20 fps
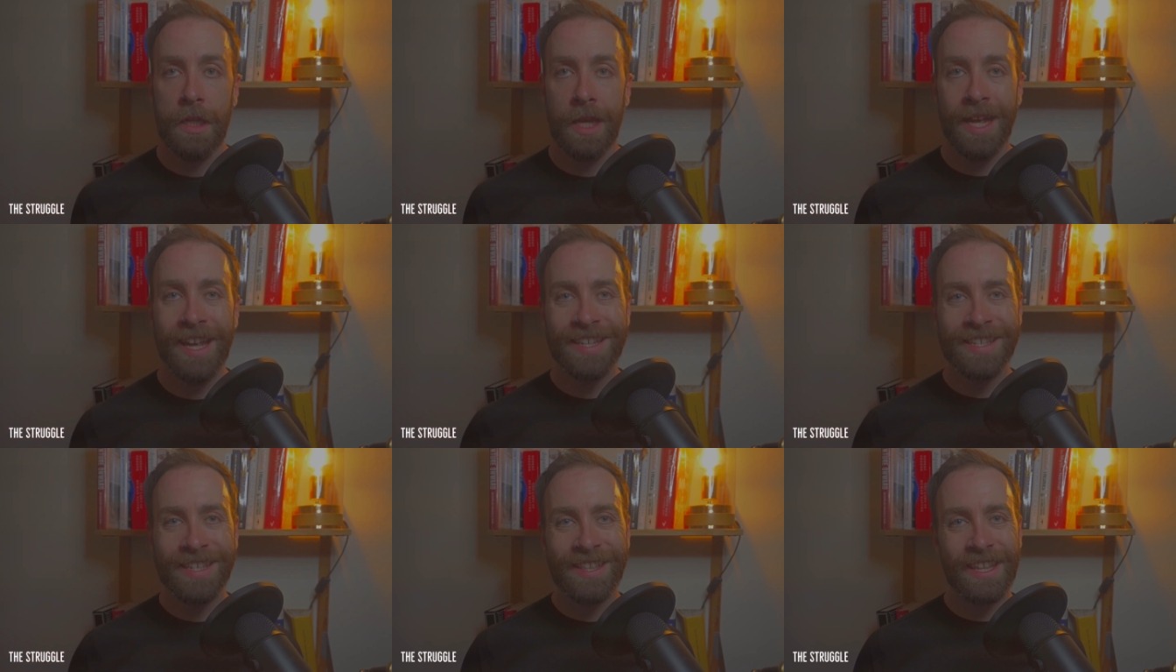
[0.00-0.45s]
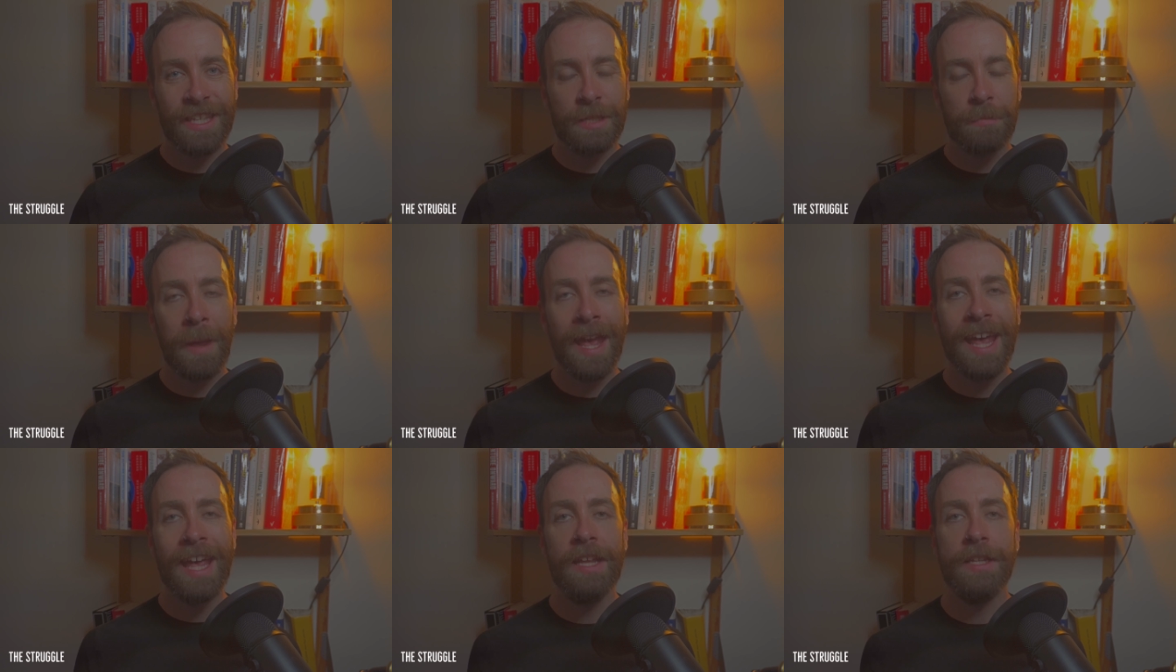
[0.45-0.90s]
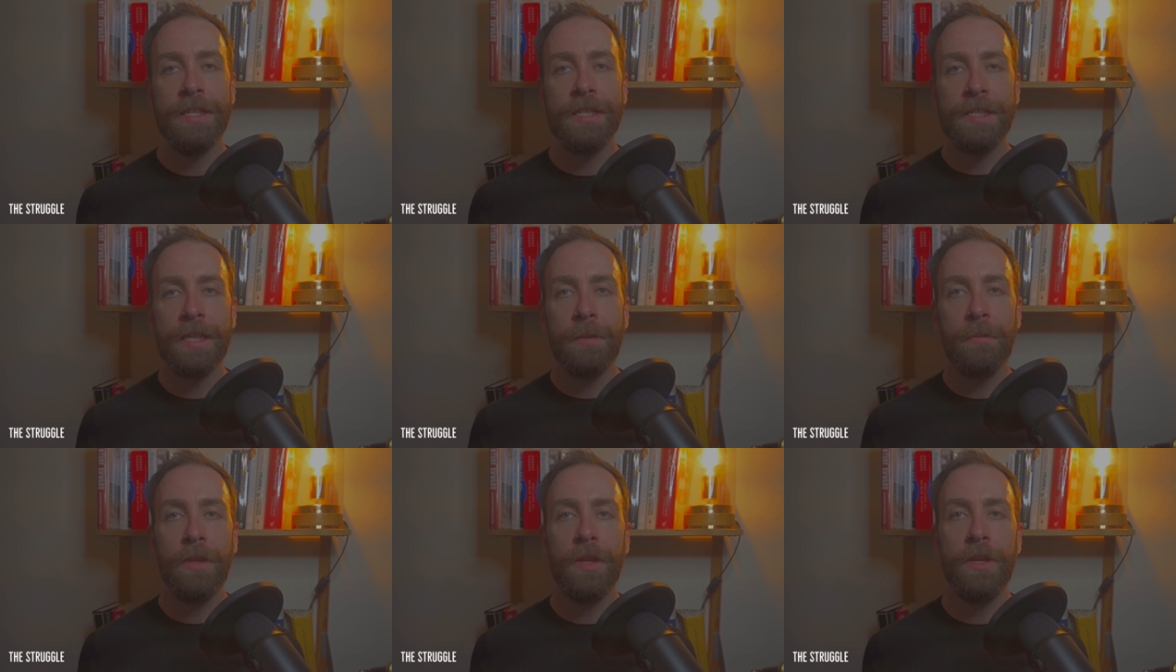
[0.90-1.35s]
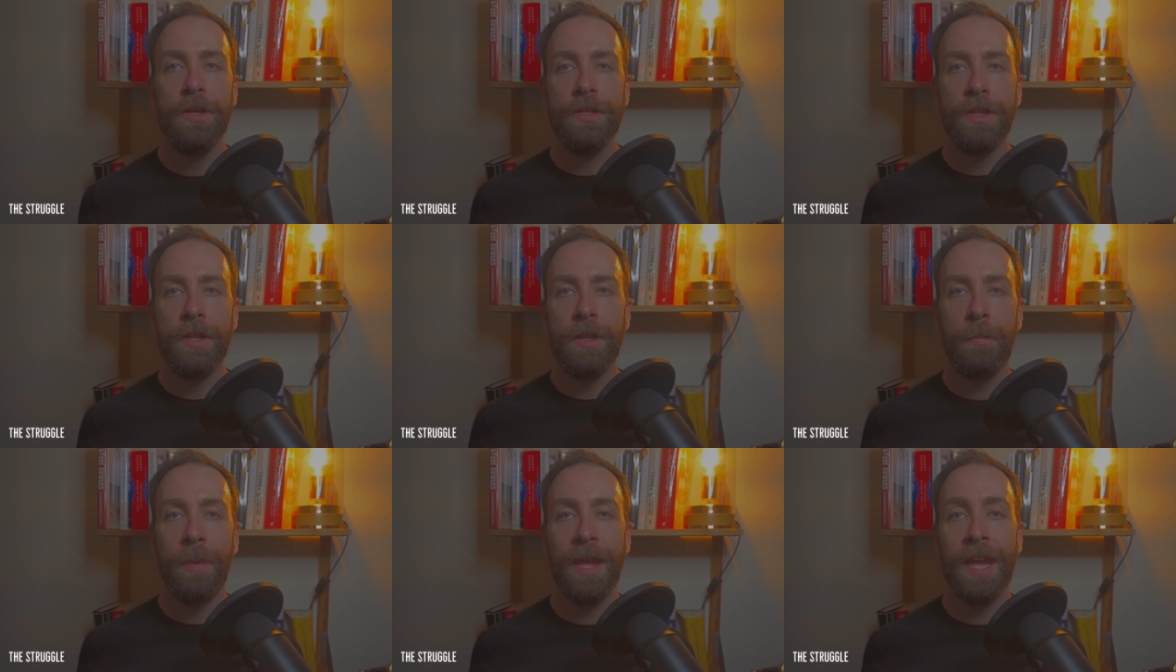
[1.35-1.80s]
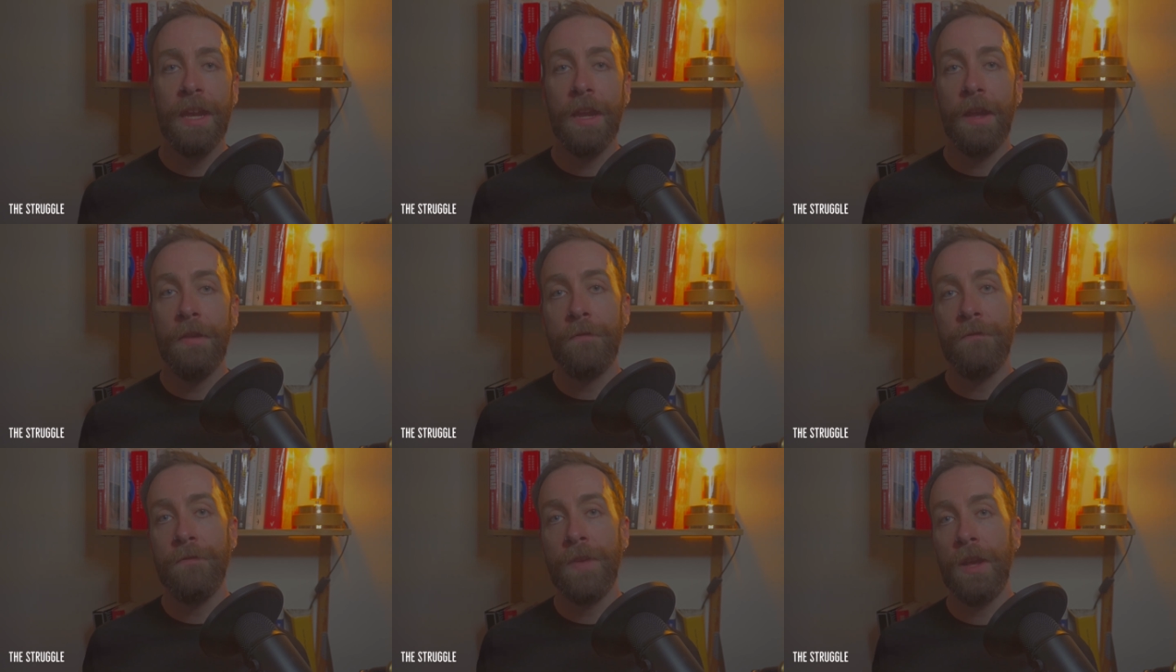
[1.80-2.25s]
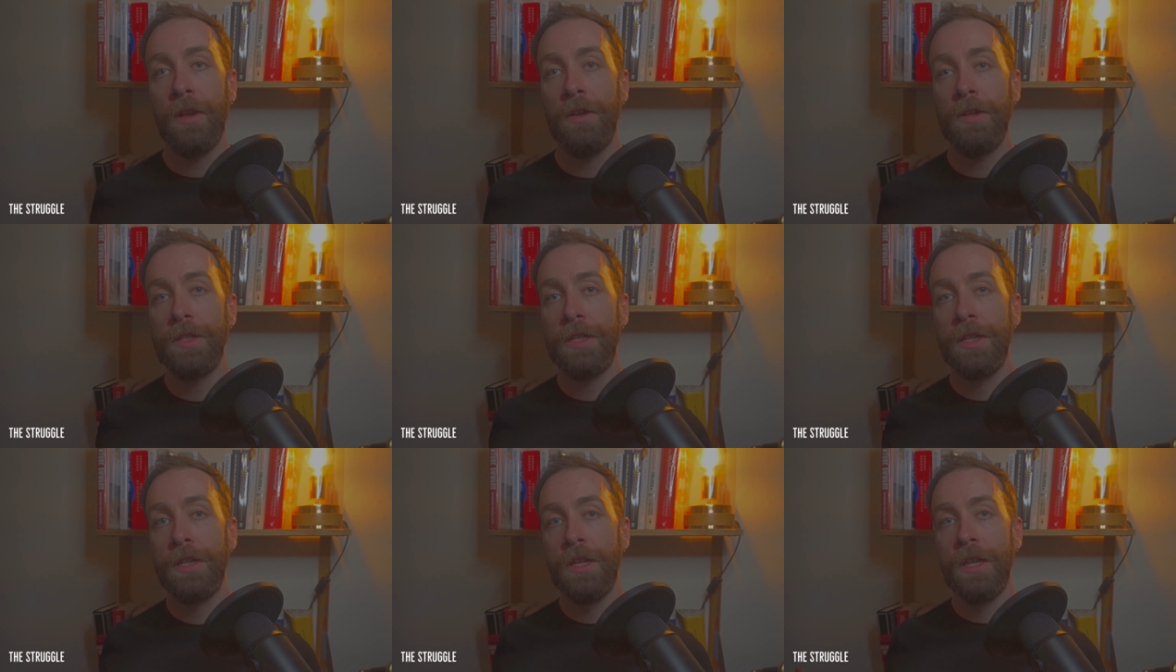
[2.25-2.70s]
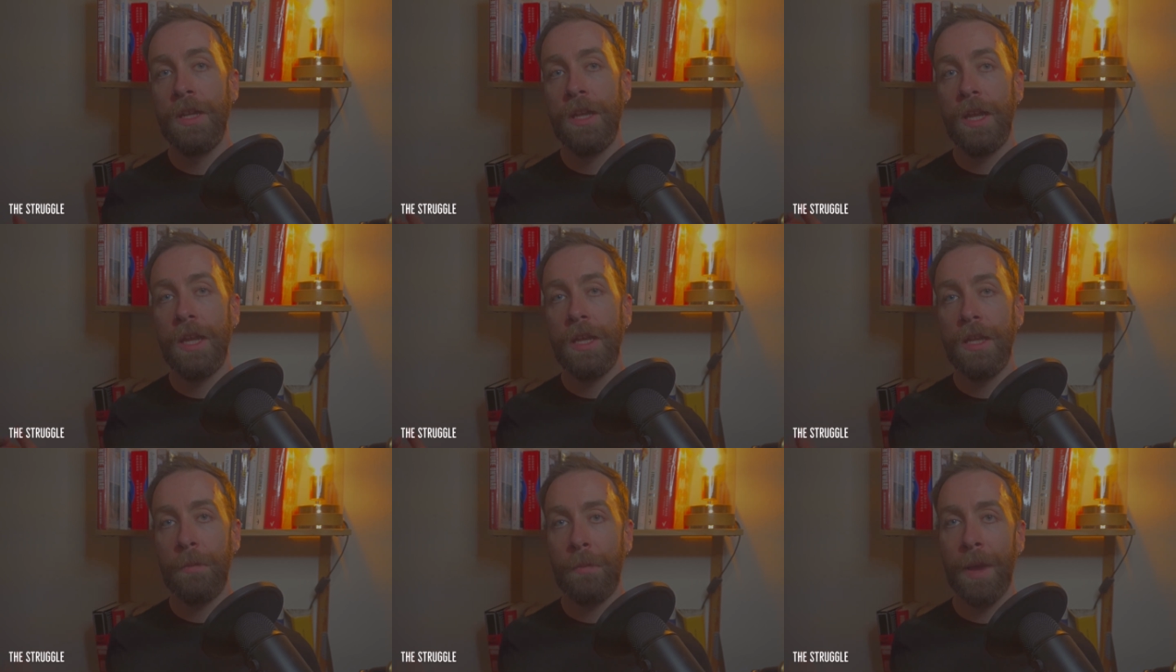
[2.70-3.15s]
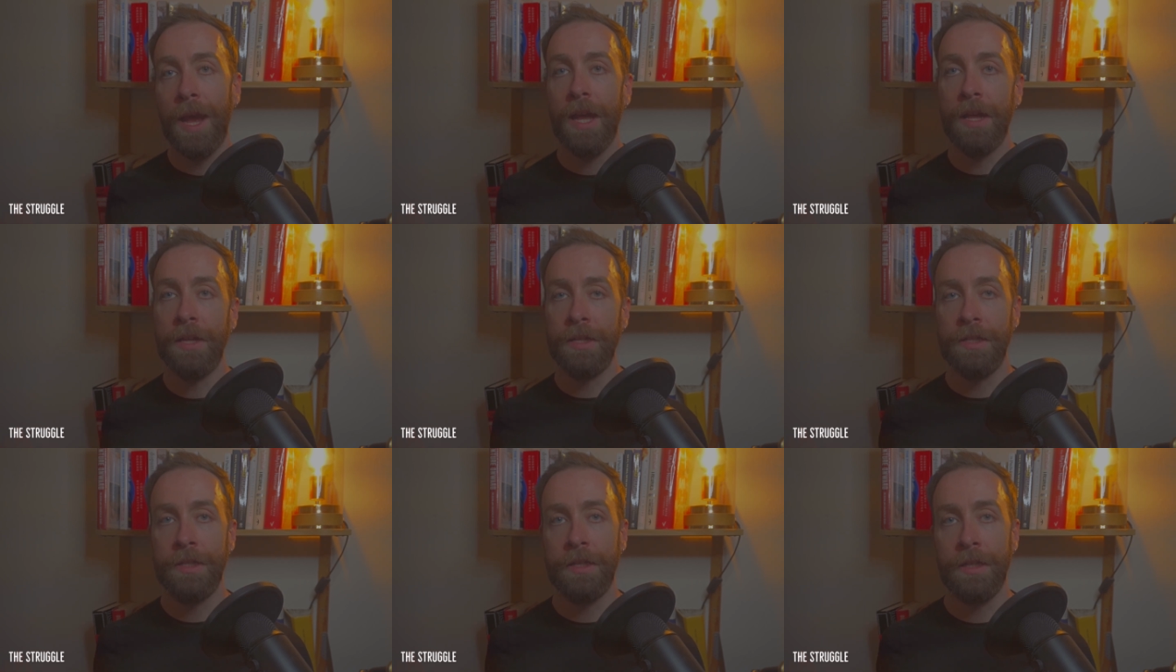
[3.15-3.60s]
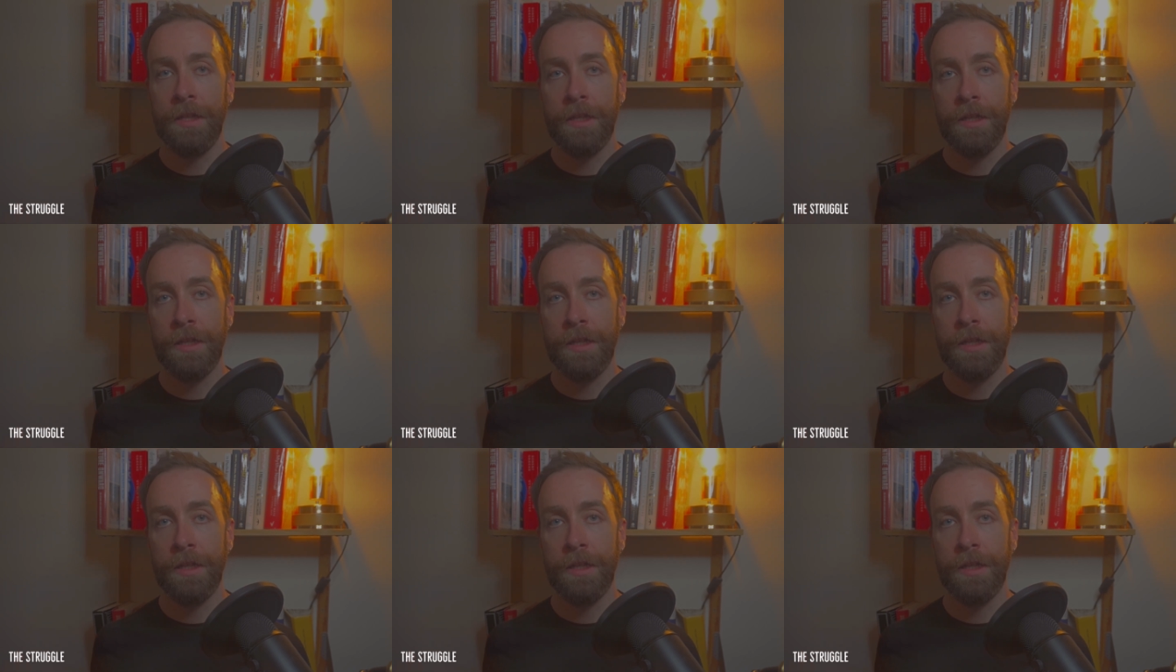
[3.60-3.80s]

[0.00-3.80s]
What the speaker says: Is this pain similar to the pain I felt in the past?